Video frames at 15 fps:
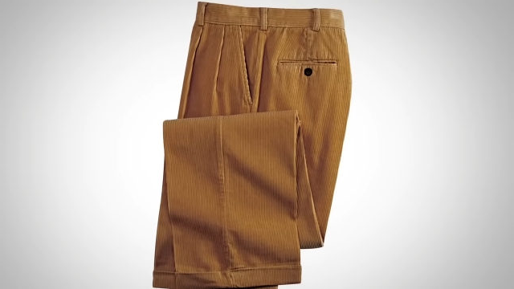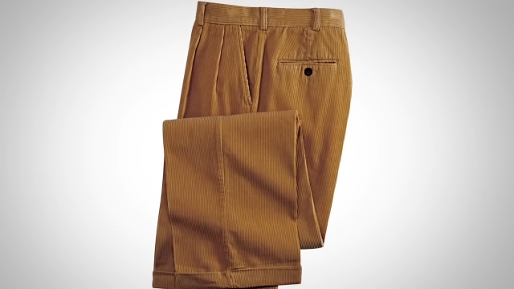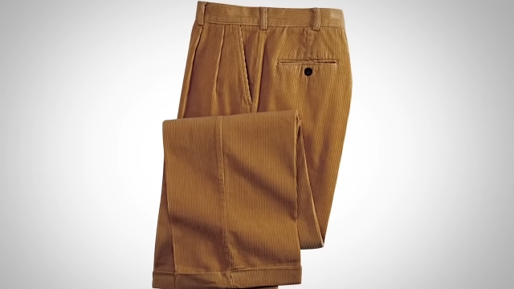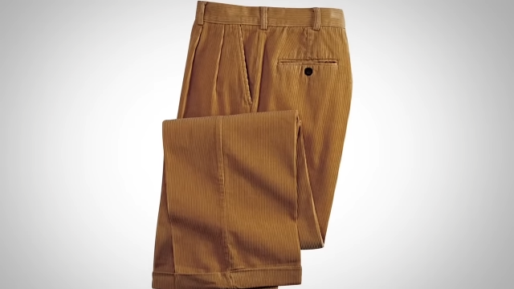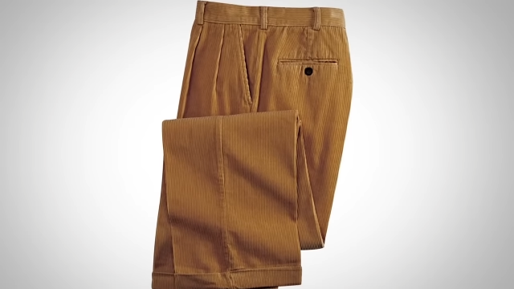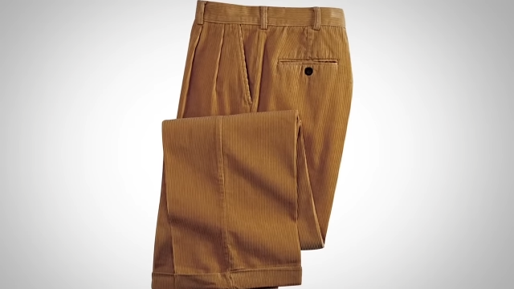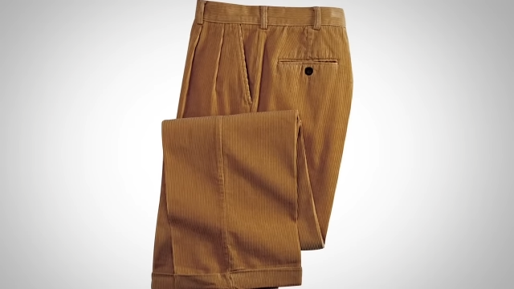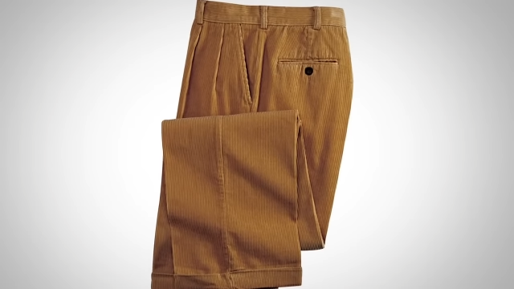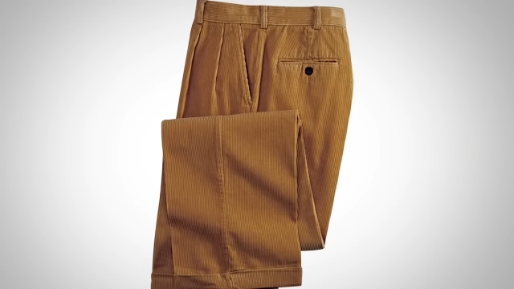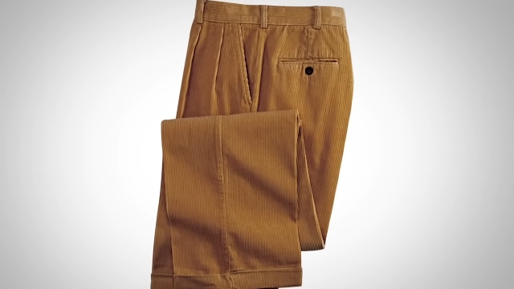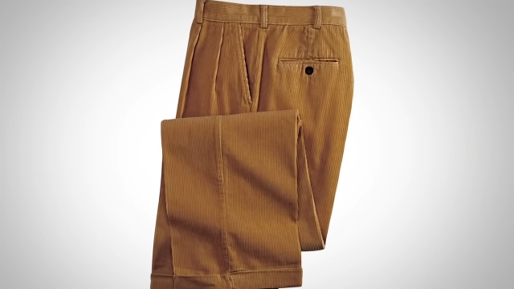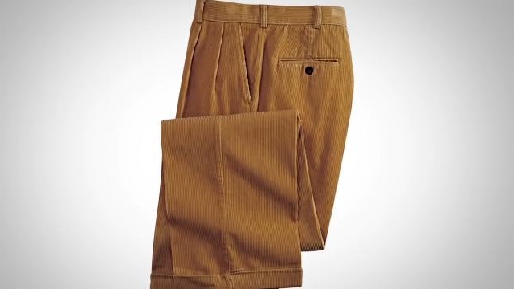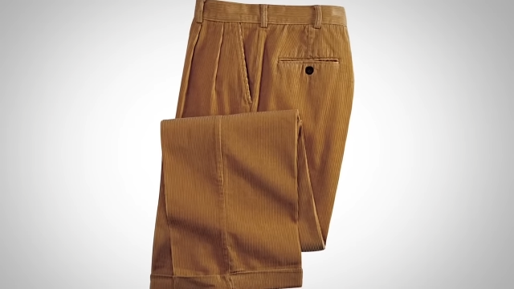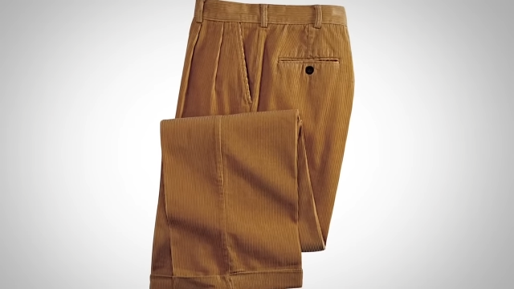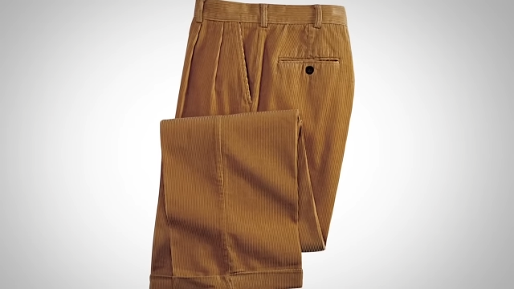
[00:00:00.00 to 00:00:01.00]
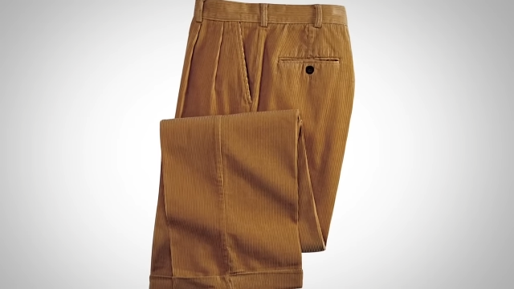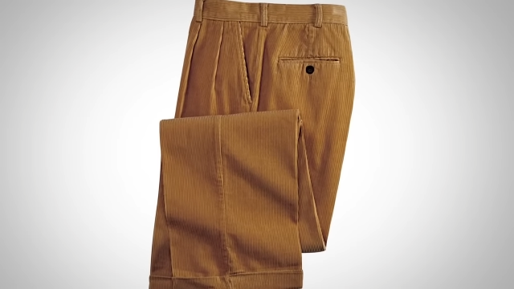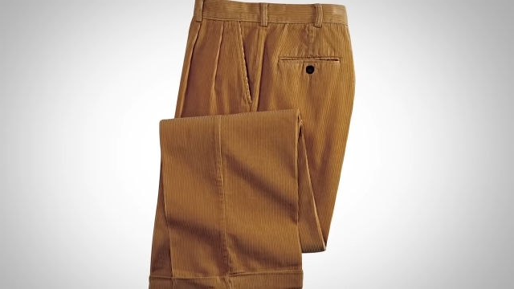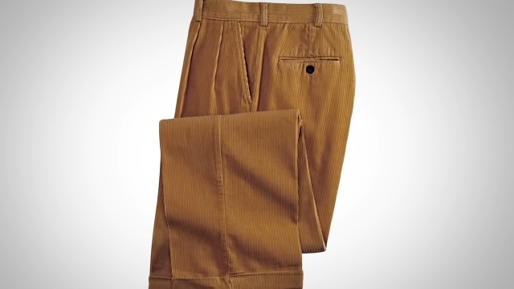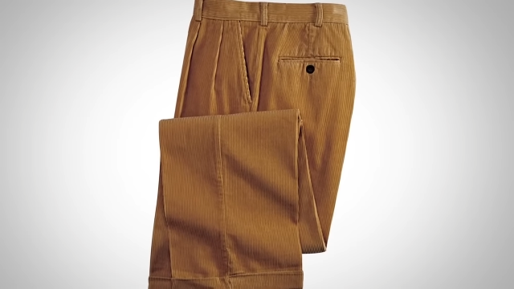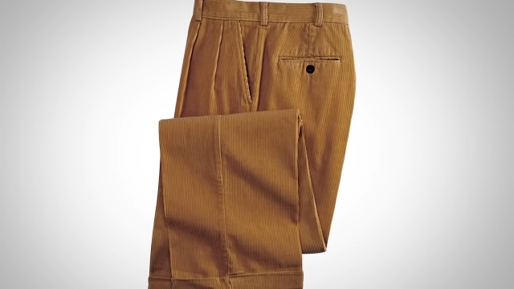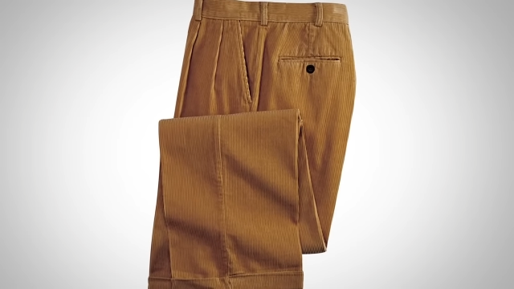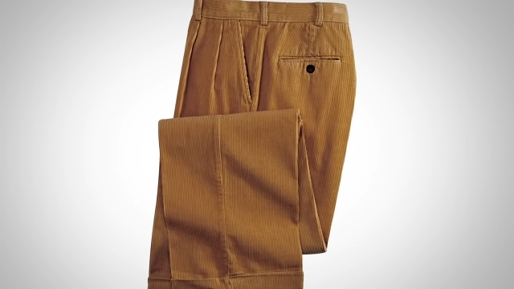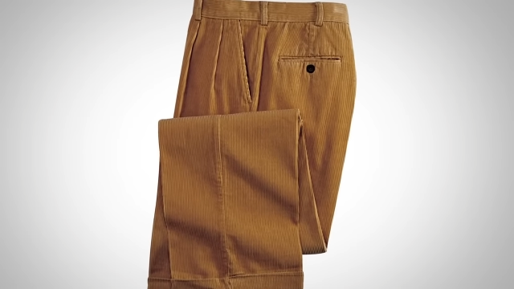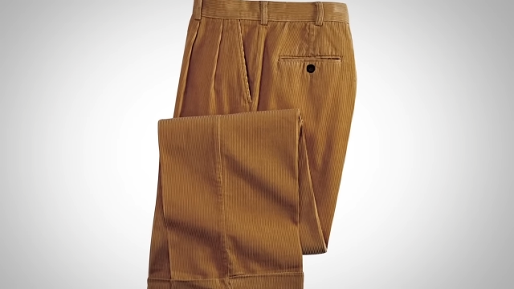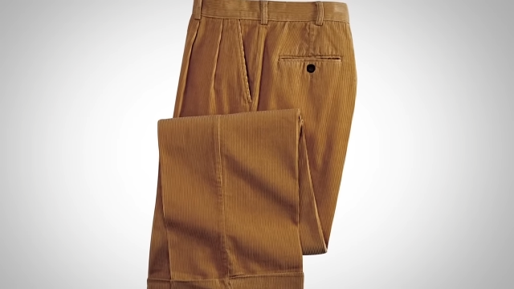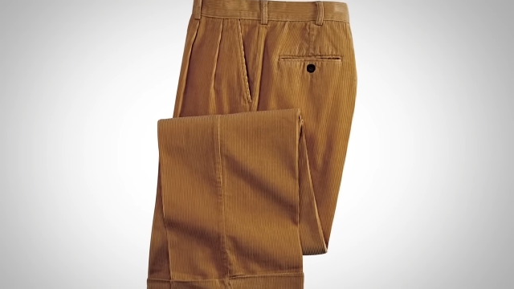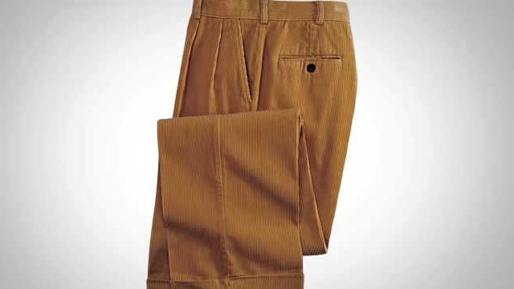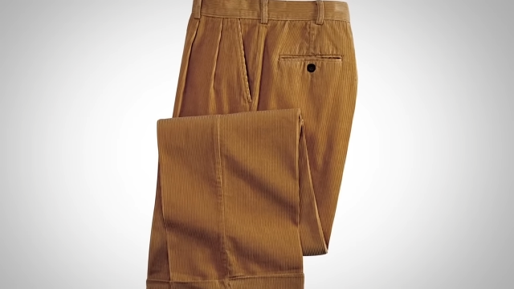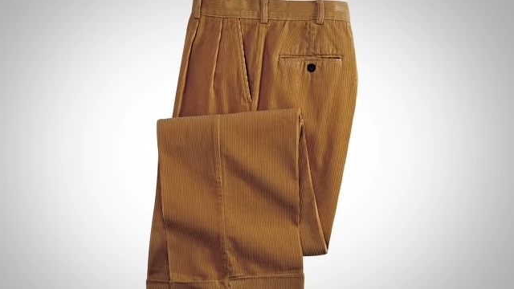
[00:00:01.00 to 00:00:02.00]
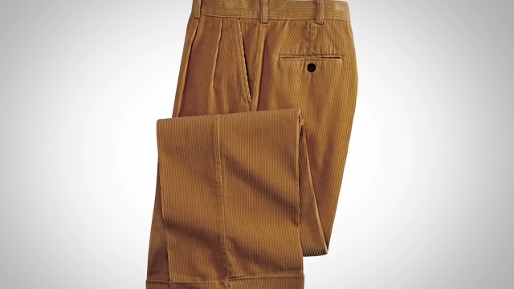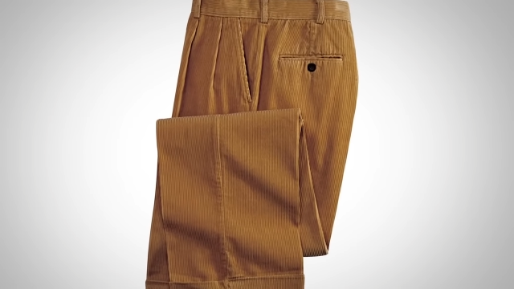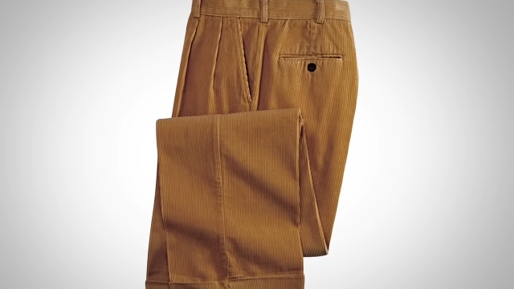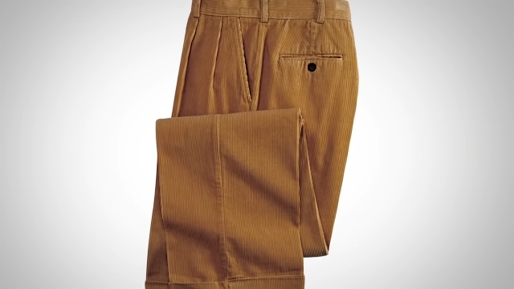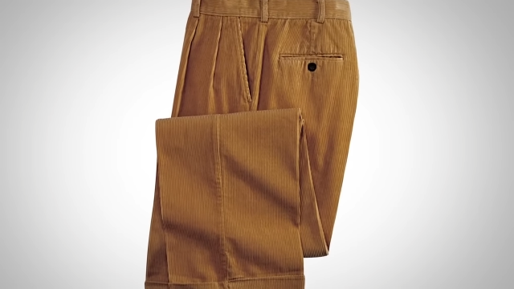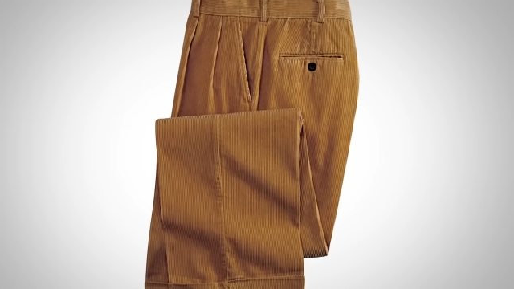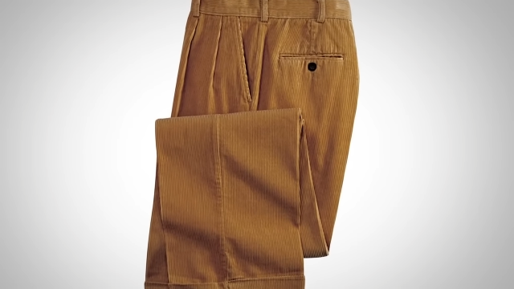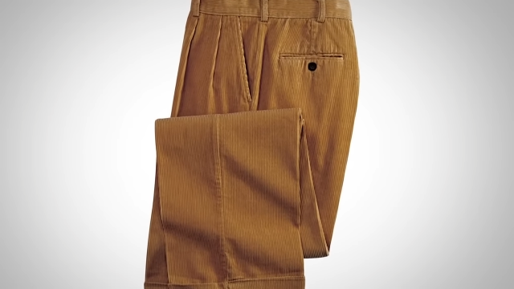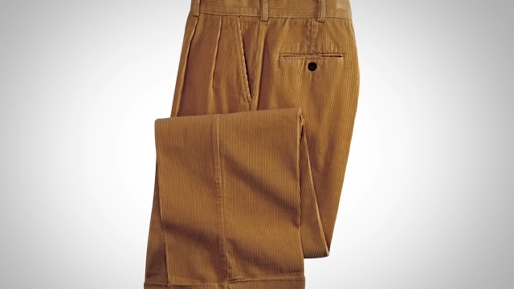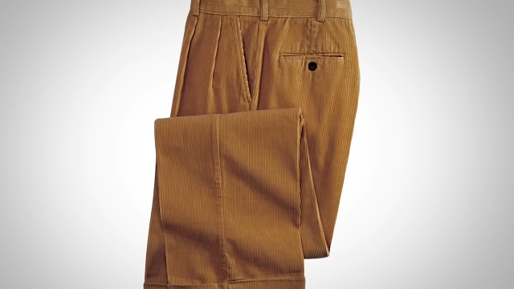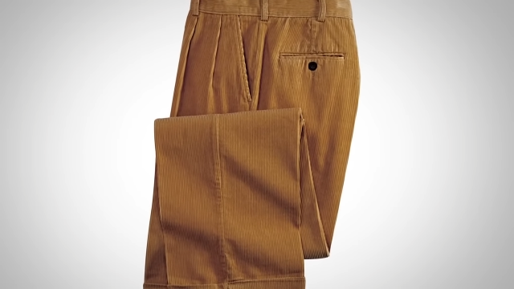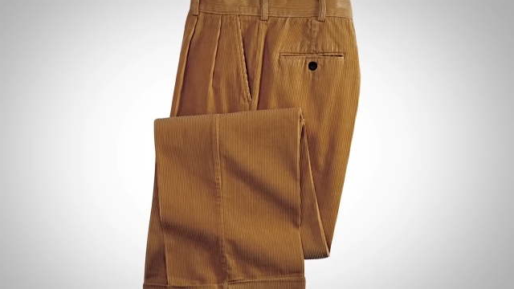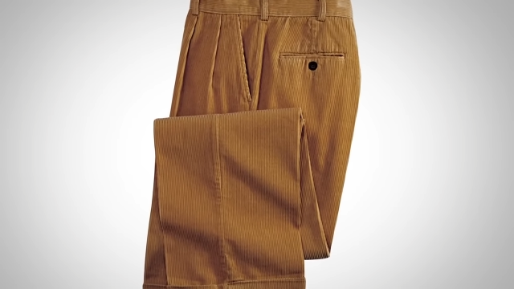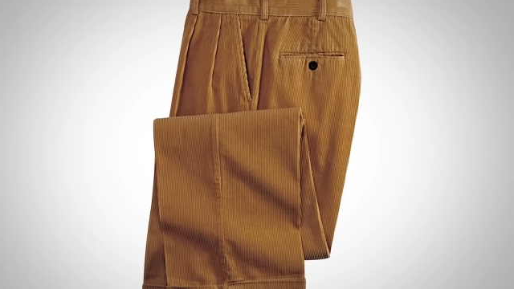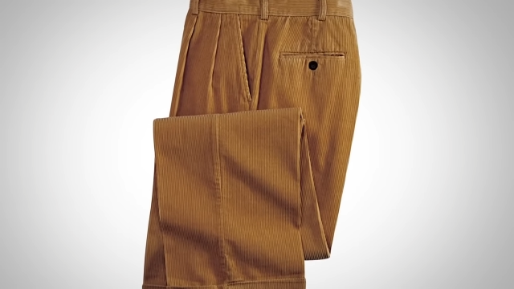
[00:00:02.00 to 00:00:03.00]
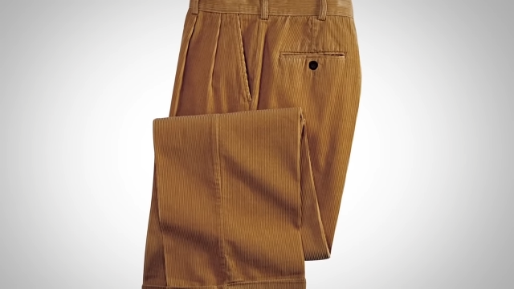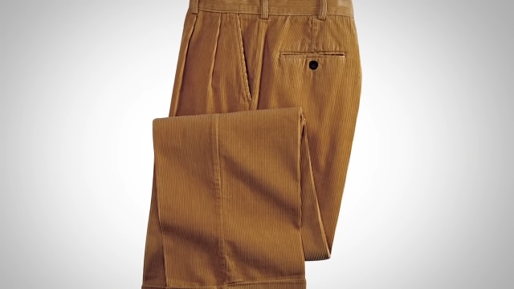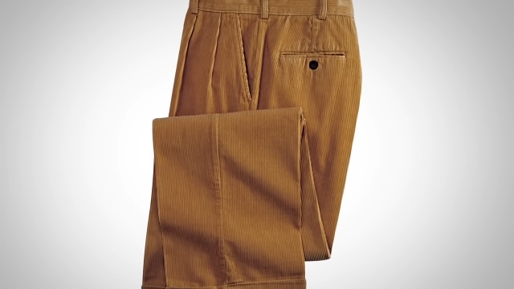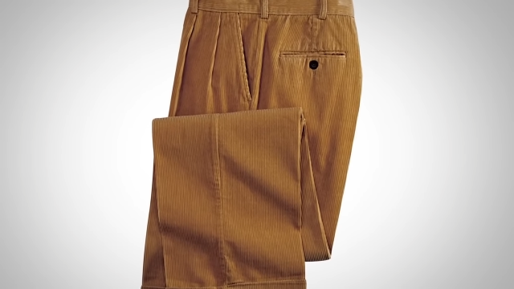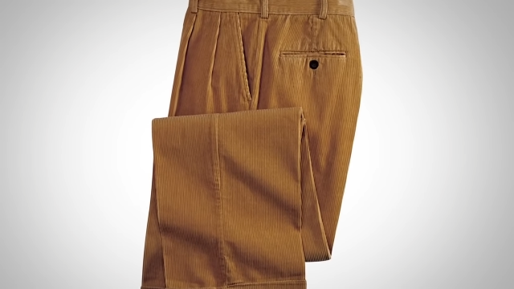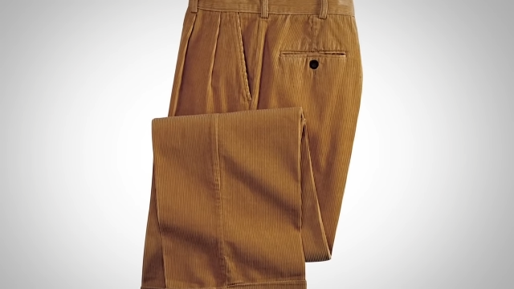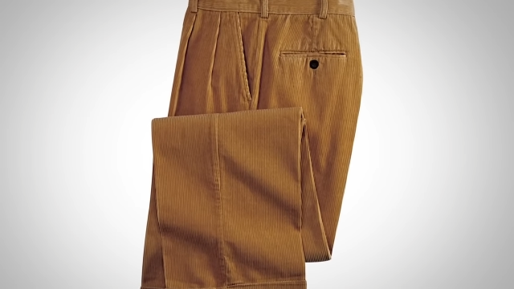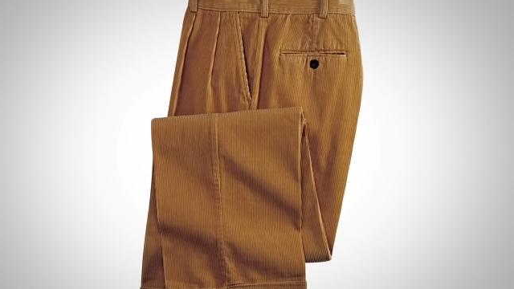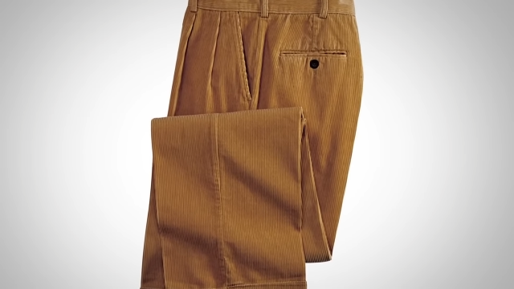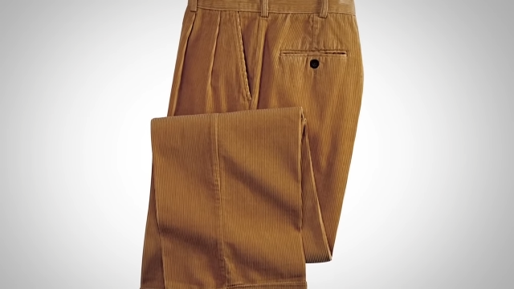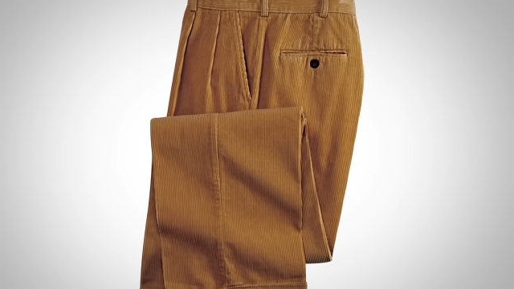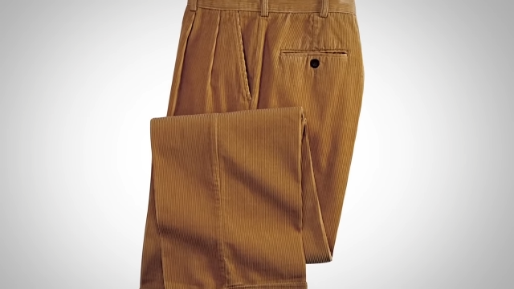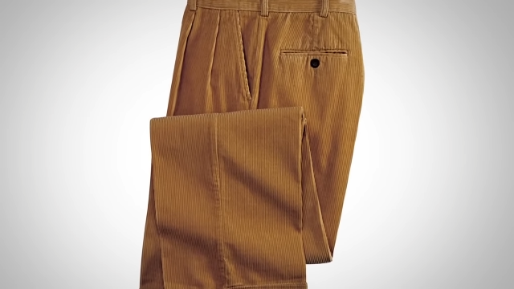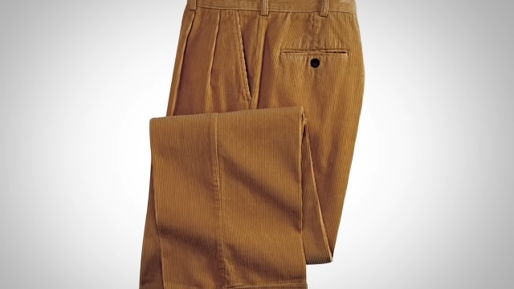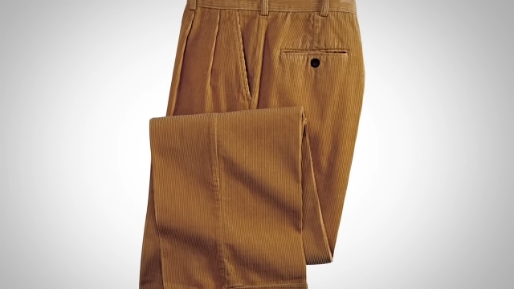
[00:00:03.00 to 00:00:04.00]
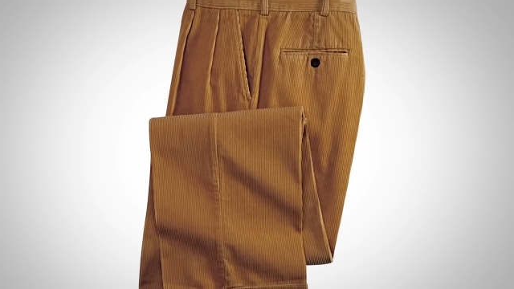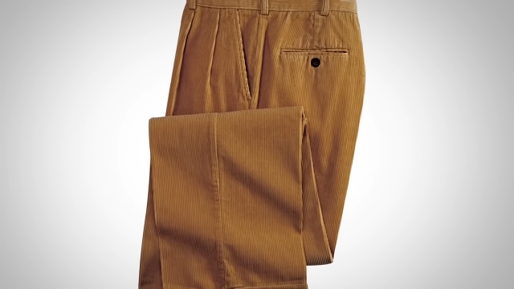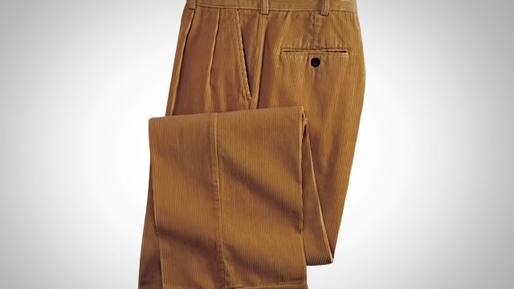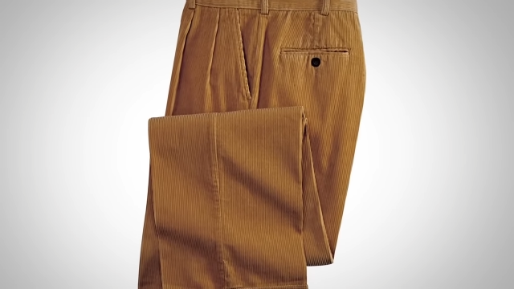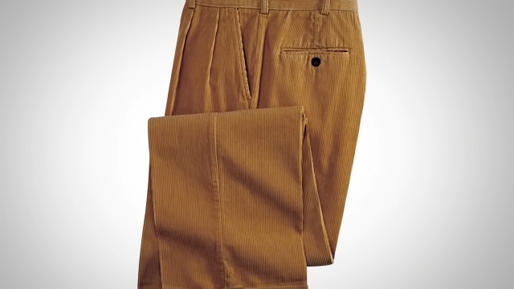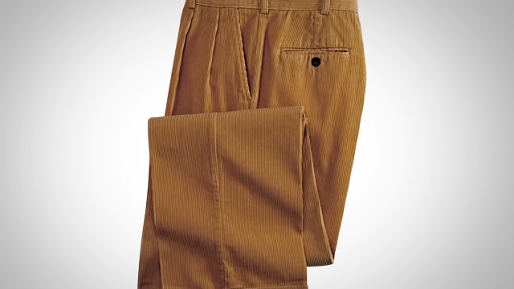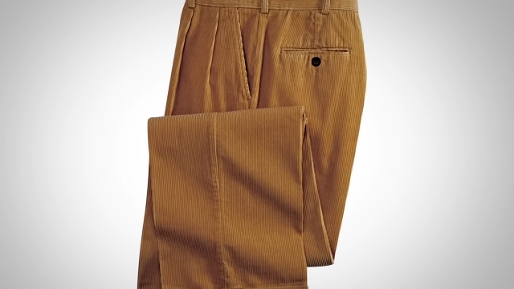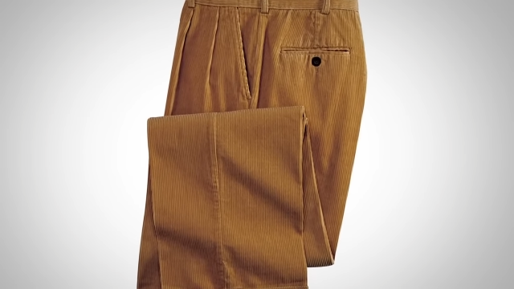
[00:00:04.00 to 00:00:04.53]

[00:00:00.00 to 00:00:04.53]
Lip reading: (no speaker visible)